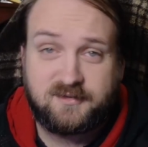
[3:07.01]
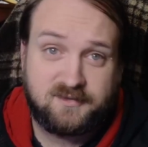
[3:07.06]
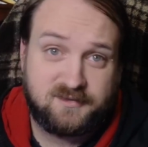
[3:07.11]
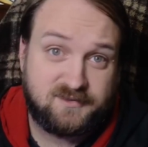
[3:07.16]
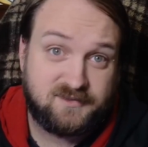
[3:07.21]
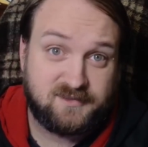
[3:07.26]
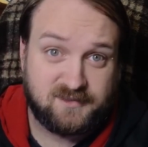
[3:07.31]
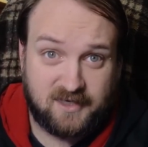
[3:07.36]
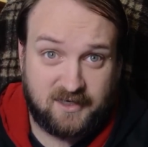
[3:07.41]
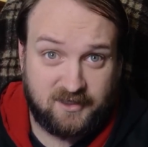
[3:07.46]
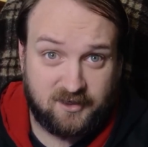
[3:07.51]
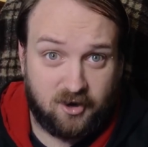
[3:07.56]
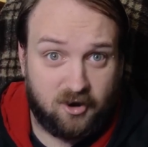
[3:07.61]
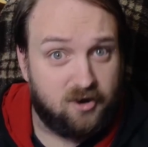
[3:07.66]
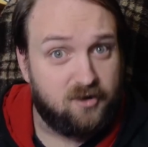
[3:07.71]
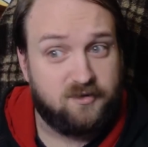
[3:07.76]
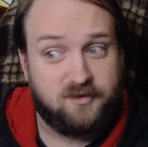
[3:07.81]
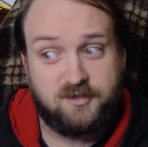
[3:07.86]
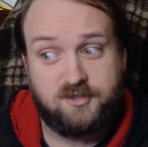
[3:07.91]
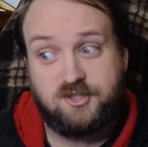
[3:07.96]
a
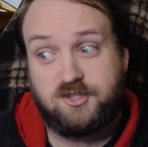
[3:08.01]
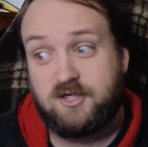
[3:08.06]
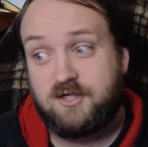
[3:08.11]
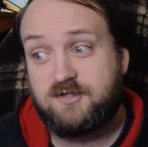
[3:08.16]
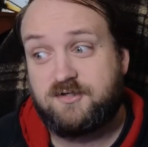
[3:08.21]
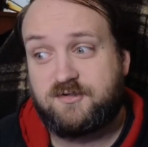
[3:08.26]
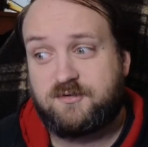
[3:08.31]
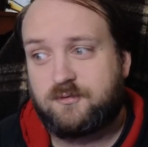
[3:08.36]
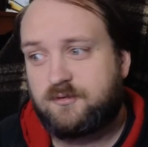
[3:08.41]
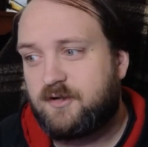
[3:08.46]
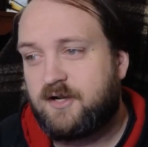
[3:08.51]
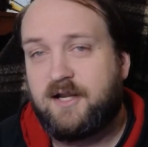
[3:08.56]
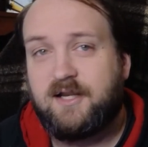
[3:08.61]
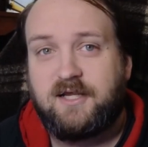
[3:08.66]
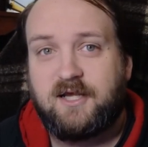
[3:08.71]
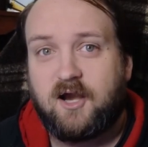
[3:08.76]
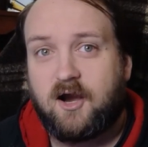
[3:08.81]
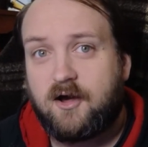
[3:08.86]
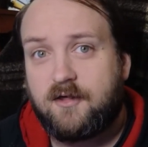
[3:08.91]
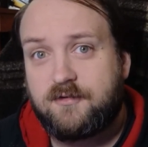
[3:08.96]
psychologist, or
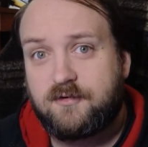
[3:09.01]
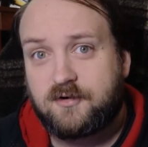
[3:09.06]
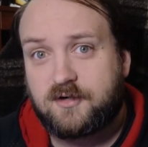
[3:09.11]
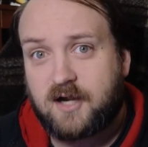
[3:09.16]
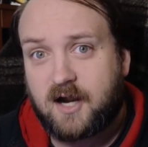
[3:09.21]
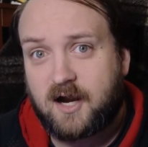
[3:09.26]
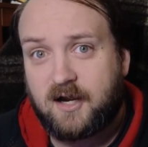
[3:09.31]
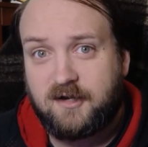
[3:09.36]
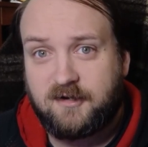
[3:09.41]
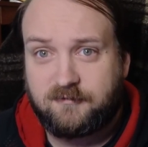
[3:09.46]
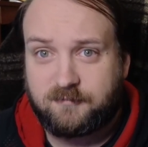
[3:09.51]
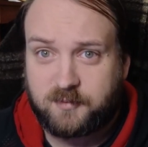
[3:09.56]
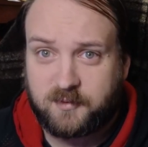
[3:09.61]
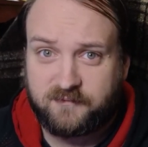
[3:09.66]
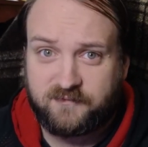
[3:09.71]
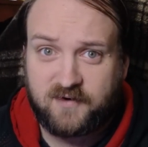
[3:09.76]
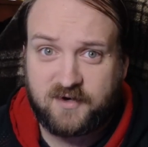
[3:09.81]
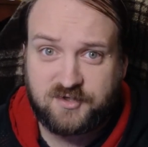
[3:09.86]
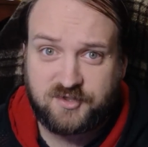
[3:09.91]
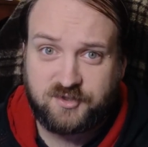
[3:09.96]
any other kind of
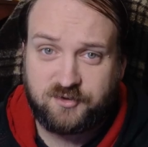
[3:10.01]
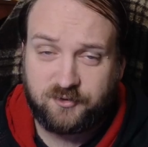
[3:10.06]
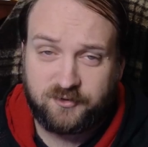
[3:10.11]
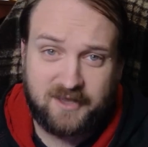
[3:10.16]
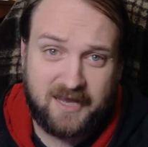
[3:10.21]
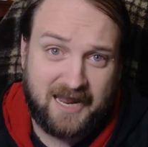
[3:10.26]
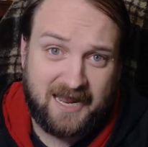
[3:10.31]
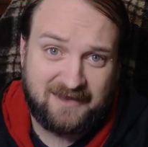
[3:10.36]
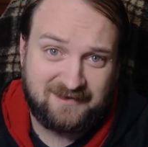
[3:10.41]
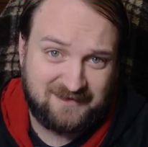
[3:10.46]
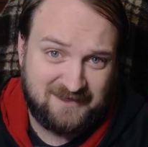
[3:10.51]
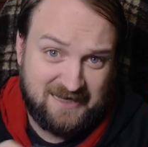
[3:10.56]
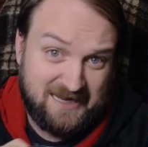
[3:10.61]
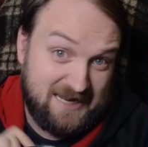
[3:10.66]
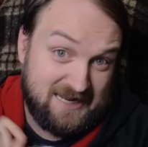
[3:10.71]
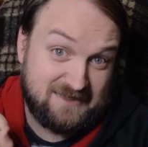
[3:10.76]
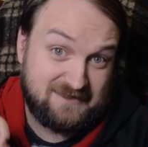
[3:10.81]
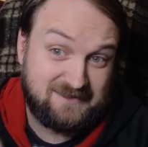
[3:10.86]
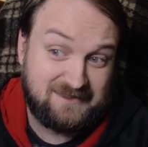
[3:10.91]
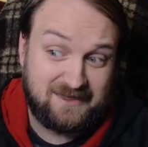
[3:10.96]
professional that has an
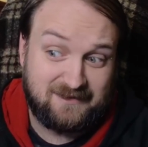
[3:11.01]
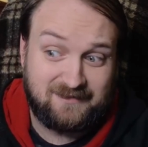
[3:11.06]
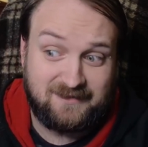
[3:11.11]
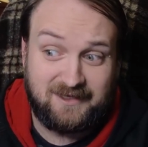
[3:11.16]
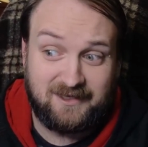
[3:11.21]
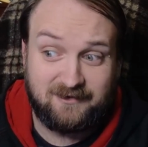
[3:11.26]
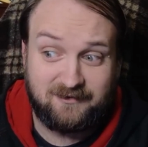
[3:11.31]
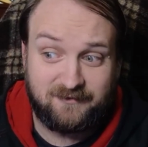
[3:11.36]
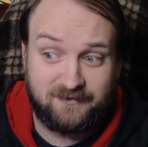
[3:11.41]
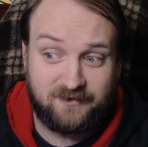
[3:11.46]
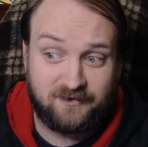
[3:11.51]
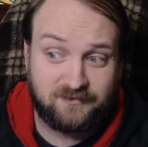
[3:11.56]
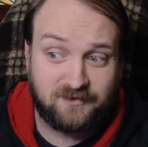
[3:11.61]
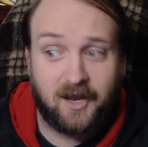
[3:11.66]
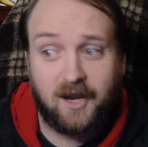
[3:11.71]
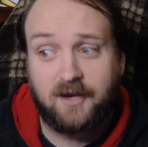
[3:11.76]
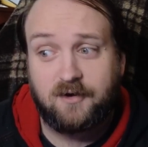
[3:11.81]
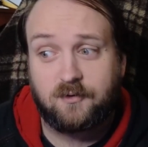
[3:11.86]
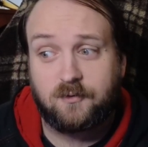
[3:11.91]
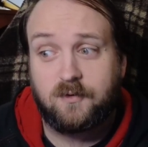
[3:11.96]
ist at the end of their
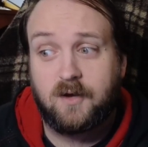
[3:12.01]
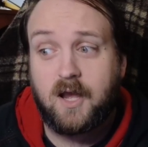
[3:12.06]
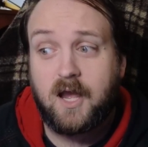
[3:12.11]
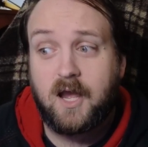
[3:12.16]
title,